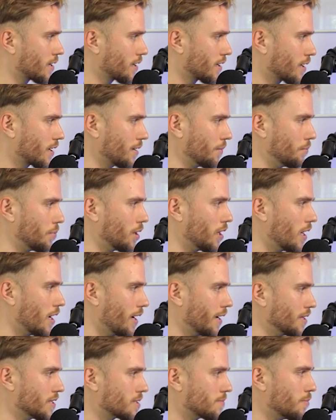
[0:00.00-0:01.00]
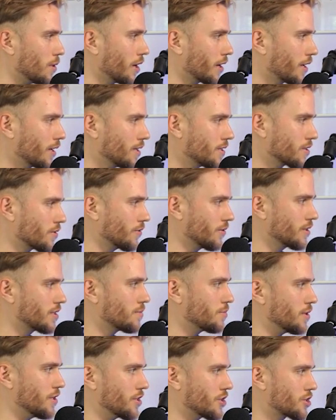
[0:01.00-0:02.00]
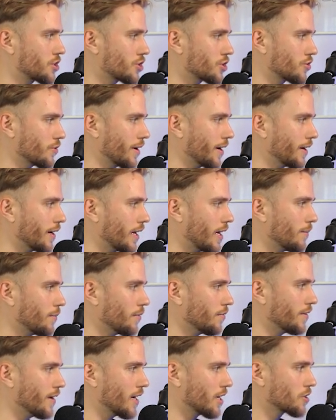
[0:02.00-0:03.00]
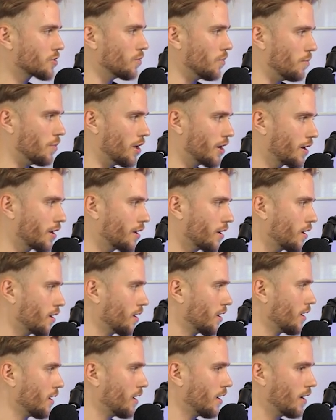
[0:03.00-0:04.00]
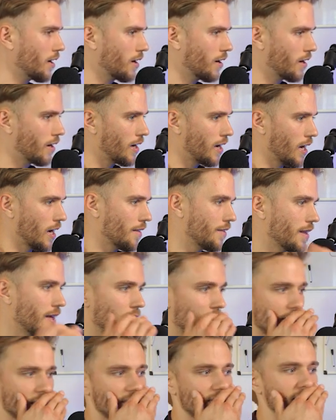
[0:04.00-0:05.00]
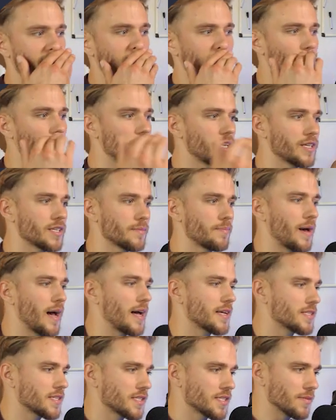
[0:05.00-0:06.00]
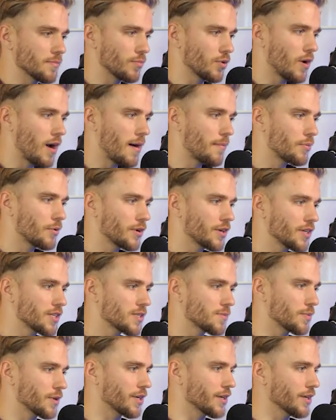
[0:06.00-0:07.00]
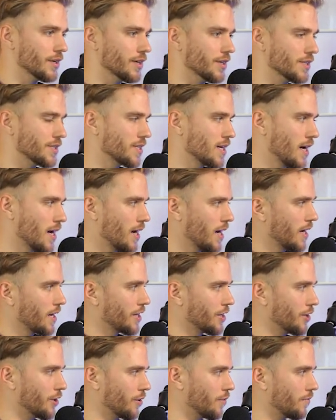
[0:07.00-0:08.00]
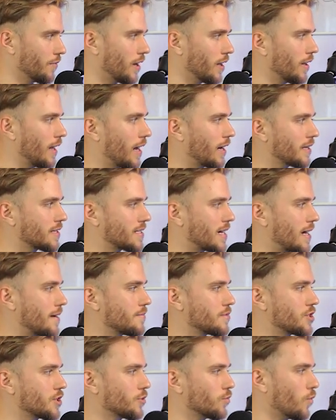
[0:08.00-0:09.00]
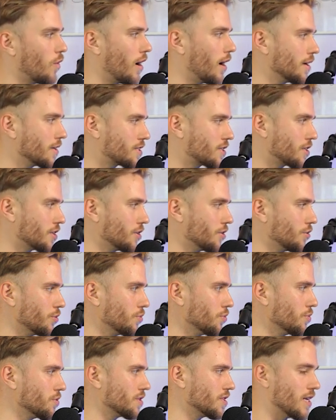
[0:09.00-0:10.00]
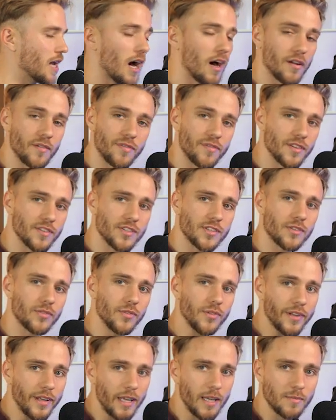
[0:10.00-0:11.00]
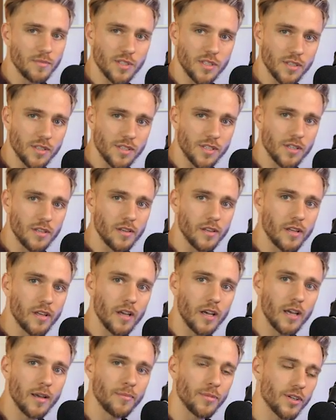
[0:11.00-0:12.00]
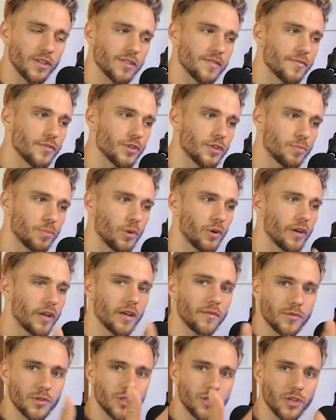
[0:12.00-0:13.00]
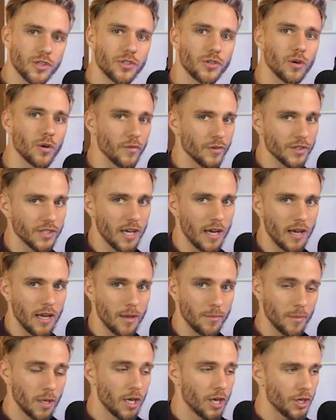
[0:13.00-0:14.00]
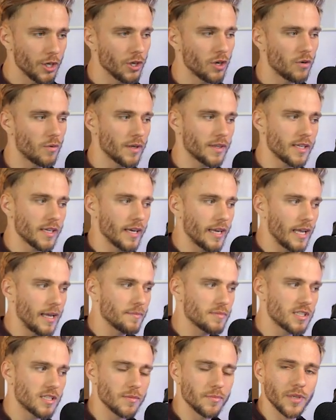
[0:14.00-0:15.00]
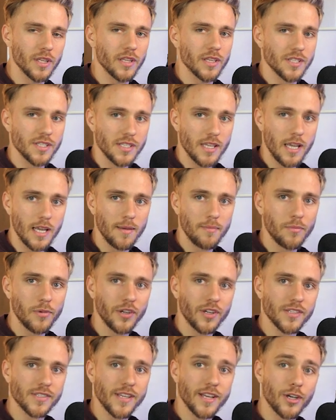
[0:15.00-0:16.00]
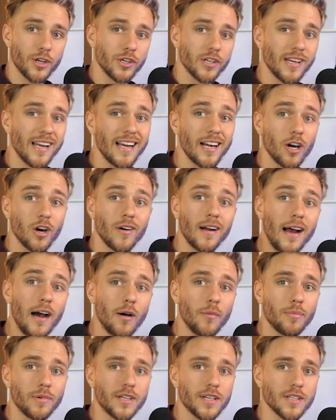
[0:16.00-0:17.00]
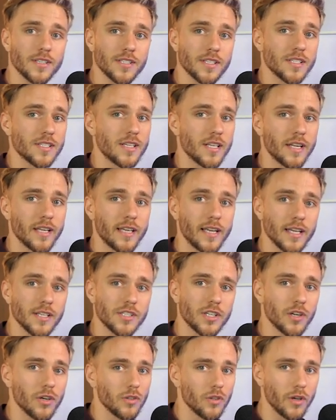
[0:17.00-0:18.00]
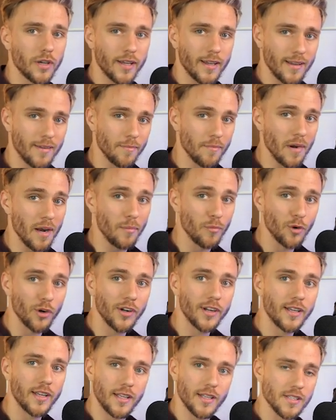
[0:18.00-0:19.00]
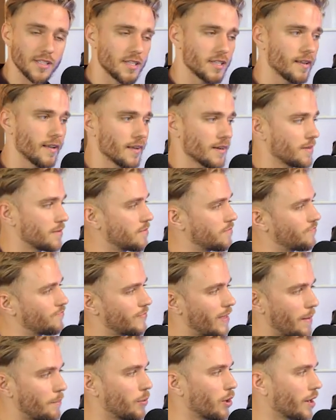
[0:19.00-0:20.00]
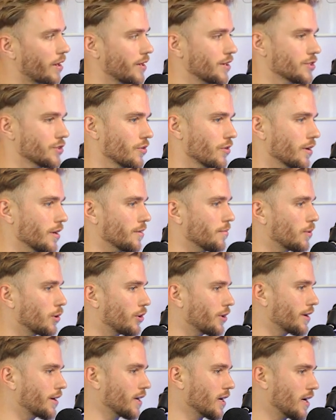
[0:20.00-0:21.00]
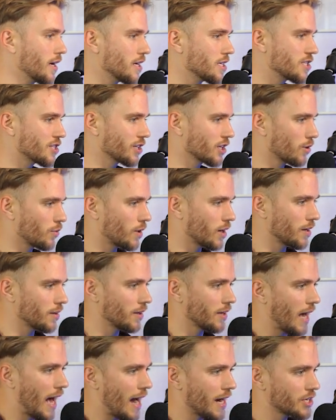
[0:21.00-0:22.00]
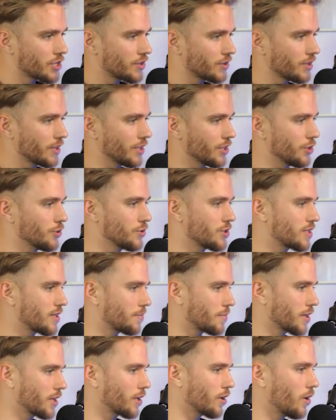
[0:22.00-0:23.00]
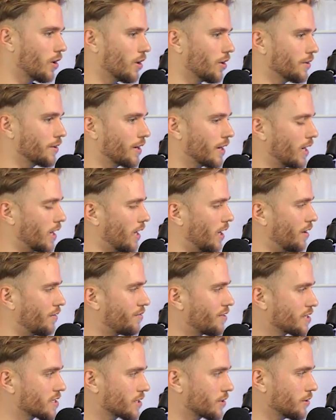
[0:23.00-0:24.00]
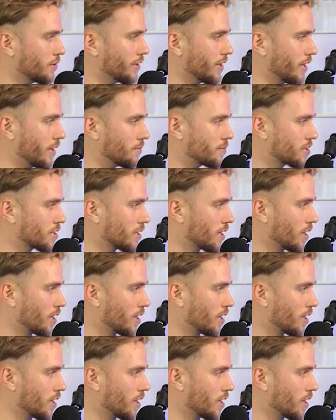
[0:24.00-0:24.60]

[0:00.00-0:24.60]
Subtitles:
compliance bucket is going to be the string name of the actual bucket. And then I think I might need to pass it some properties because, a lot of times you want to use non-physical names in the CDK because if you're deploying infrastructure over time, you don't want the names to be the same because they could error out because the CDK is going to look in memory and see that that bucket is already deployed. So you're going to want to actually use something called physical names